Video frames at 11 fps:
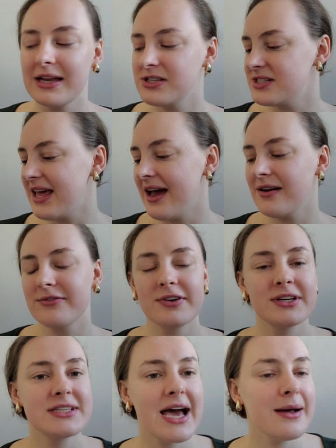just have
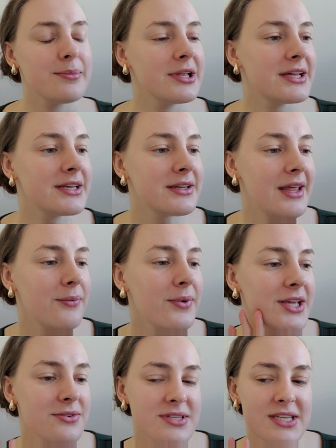a tablet that
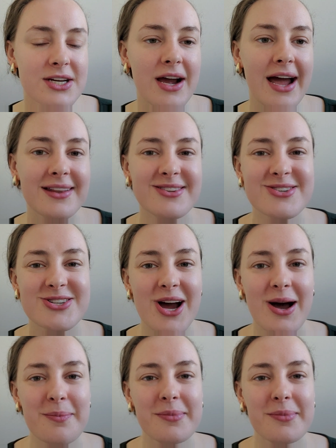we use here at the shop